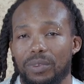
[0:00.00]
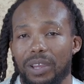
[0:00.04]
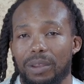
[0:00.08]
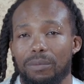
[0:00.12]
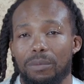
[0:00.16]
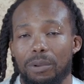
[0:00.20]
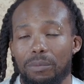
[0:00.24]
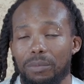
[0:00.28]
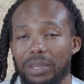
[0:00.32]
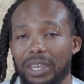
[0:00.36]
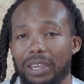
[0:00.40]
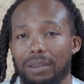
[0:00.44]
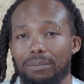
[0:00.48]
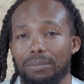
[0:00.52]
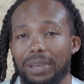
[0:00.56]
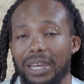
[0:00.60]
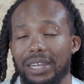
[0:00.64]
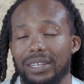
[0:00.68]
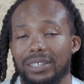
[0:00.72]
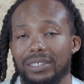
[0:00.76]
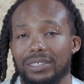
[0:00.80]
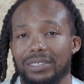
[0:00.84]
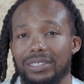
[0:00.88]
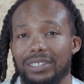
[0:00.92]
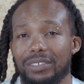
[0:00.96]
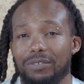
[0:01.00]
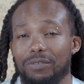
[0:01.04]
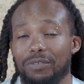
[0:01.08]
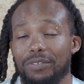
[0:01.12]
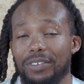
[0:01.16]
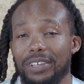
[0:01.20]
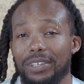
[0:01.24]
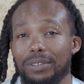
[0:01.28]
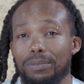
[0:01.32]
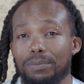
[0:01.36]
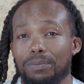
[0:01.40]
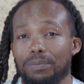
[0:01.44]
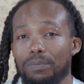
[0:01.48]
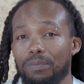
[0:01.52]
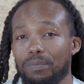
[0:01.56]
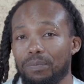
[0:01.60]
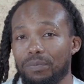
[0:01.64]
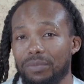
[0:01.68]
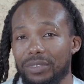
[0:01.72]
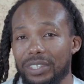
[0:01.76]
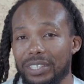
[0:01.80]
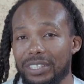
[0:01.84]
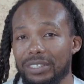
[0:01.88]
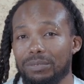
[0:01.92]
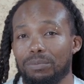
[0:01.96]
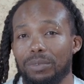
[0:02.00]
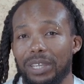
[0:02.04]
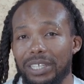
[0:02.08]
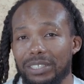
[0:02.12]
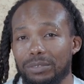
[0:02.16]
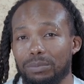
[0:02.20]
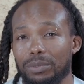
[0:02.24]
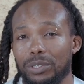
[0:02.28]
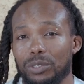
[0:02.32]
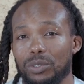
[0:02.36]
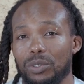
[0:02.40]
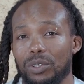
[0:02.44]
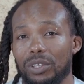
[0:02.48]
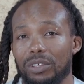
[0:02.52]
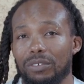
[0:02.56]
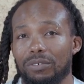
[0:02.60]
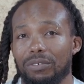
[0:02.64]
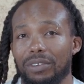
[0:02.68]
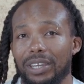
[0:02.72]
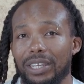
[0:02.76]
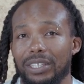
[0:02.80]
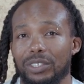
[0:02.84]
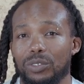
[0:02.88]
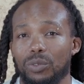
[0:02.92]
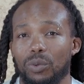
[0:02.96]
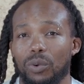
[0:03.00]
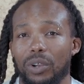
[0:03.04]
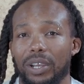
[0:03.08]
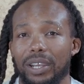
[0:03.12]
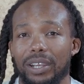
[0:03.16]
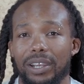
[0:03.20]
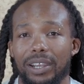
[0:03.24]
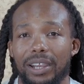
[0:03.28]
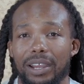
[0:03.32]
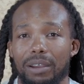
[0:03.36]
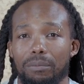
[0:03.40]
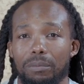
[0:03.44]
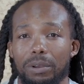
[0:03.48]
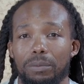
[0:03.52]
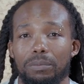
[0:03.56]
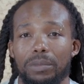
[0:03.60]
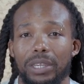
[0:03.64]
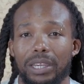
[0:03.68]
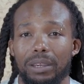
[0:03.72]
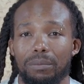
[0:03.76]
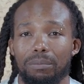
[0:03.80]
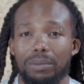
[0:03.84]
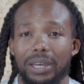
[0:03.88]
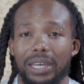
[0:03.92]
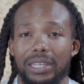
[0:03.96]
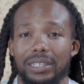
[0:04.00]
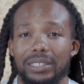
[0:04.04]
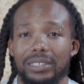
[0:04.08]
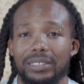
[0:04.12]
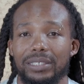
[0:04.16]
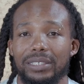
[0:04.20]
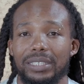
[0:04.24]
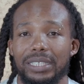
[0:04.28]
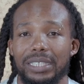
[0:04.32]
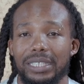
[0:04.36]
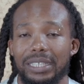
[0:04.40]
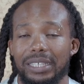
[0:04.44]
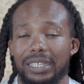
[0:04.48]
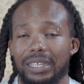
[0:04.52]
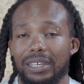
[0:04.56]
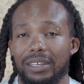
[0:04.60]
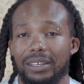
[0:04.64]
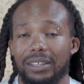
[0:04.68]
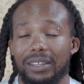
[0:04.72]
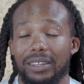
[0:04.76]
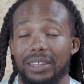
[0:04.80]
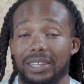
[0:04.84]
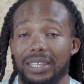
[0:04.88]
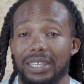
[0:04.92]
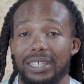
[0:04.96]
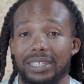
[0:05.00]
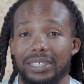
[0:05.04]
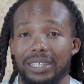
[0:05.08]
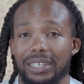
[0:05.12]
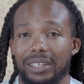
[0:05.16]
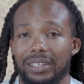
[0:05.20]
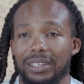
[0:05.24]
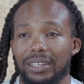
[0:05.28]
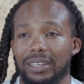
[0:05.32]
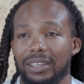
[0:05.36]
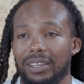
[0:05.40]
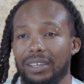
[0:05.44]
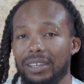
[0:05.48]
I'm a makeup artist in film. This is my special effects work. I'm a makeup artist in theater.